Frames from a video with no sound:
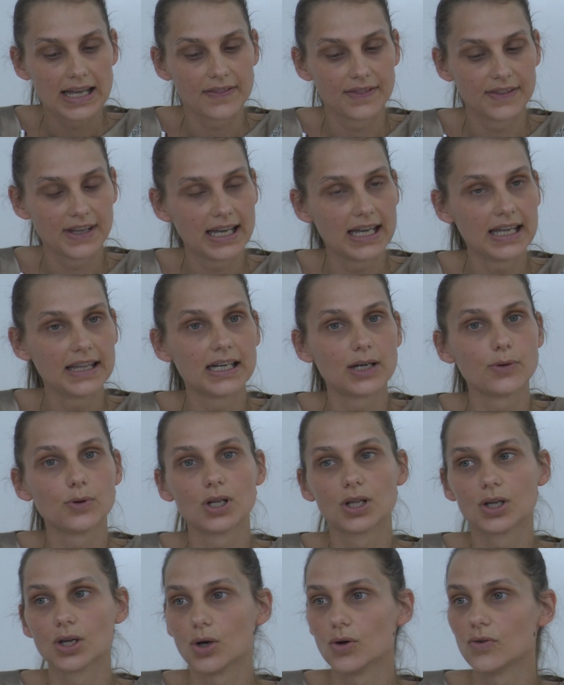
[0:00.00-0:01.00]
then I
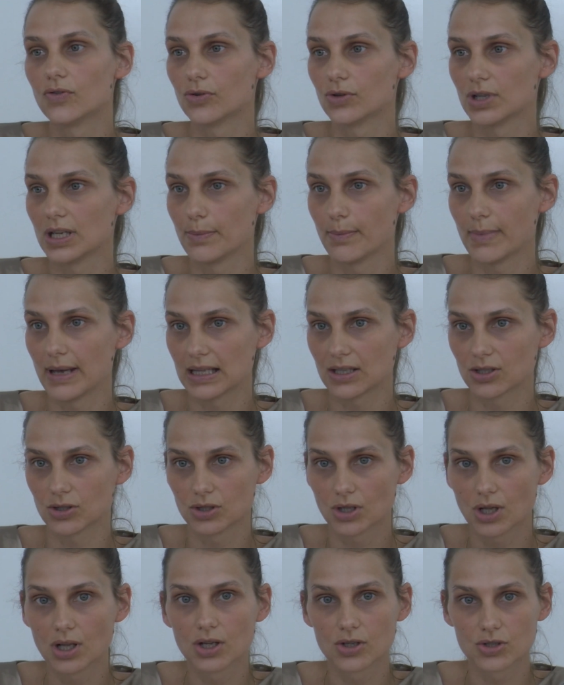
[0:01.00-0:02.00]
will go through the
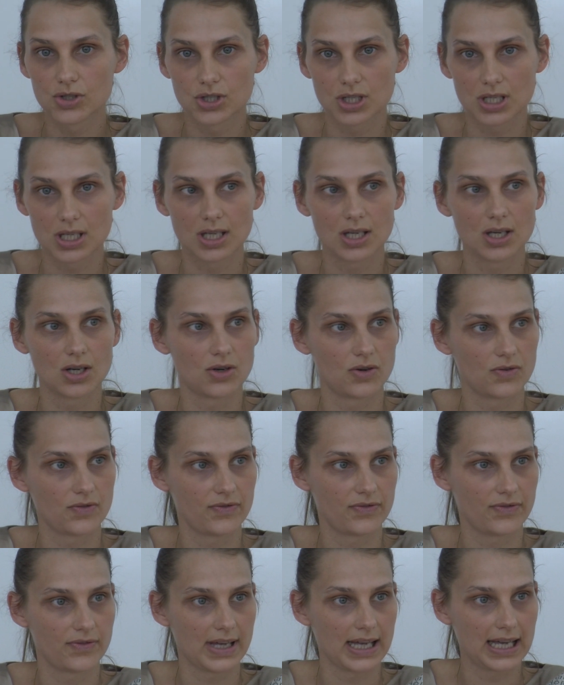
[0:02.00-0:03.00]
methodology of
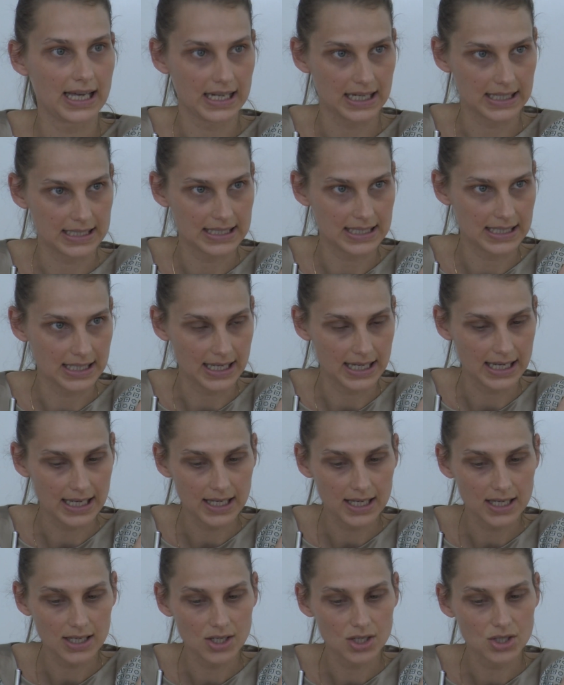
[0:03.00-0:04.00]
LCA.
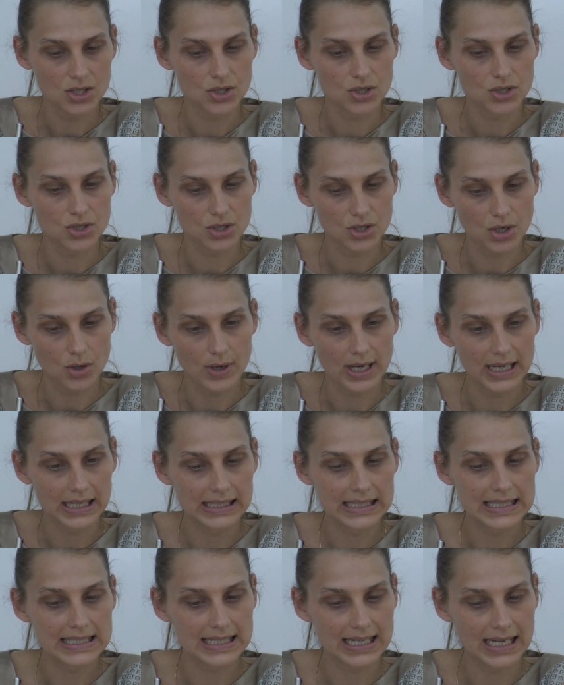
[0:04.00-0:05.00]
So I
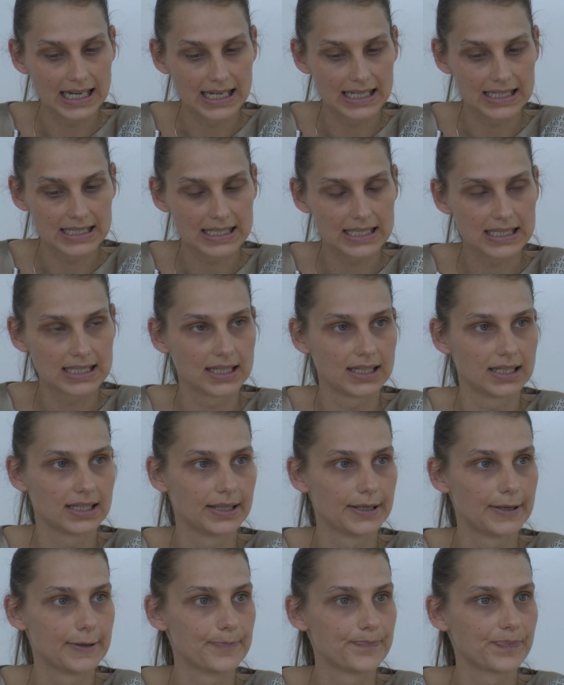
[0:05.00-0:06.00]
discuss
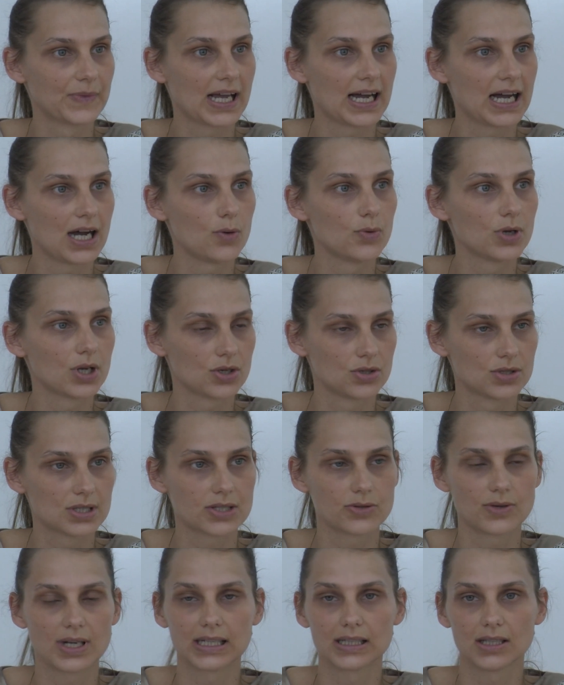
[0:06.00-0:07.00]
how we
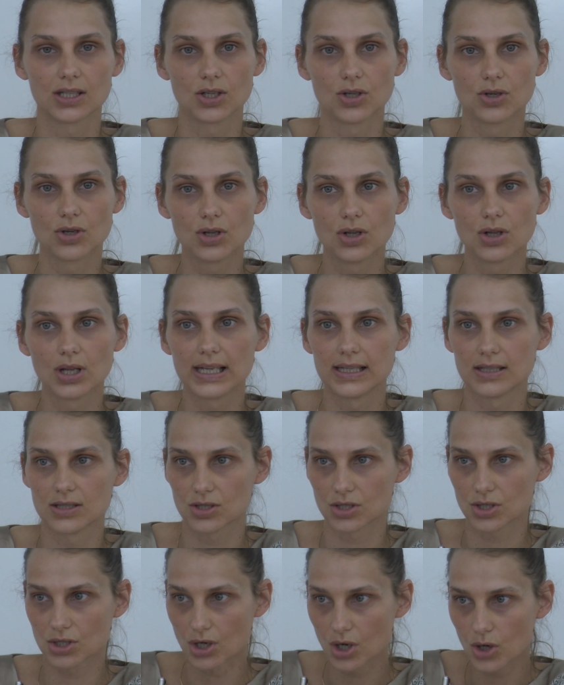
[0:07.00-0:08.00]
construct the goal and
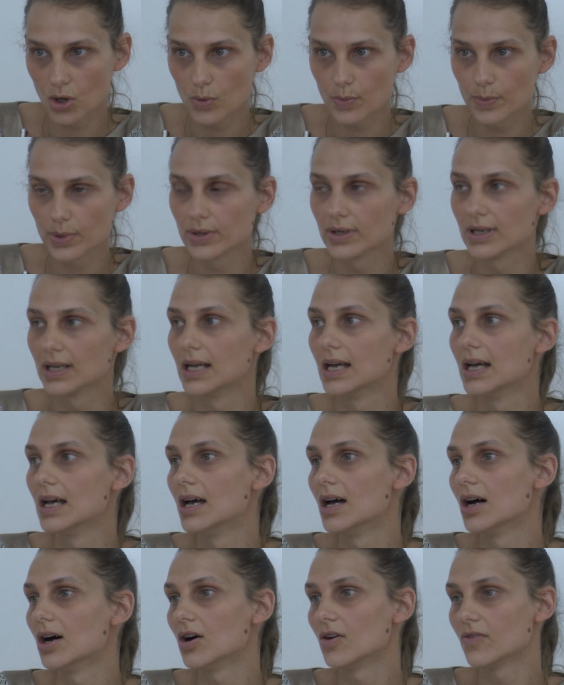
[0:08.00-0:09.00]
scope
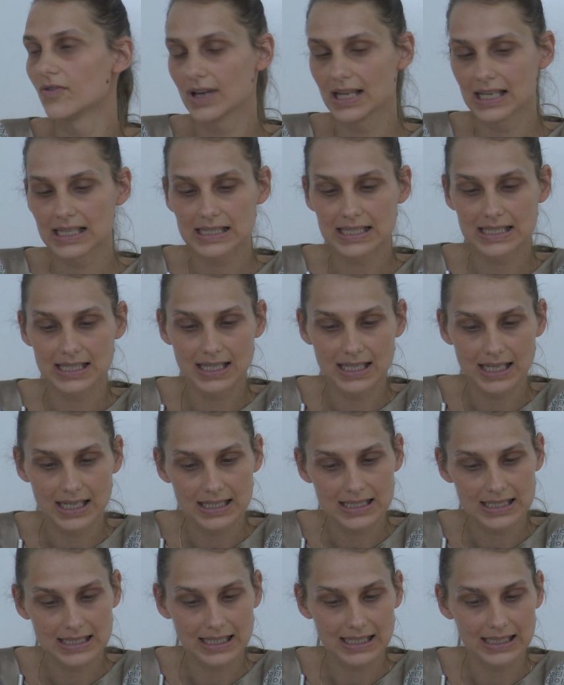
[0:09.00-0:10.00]
of LCA
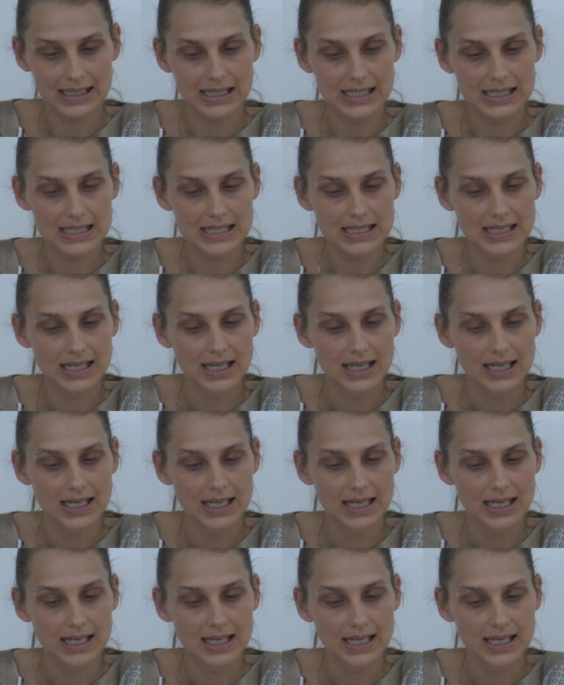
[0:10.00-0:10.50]
studies,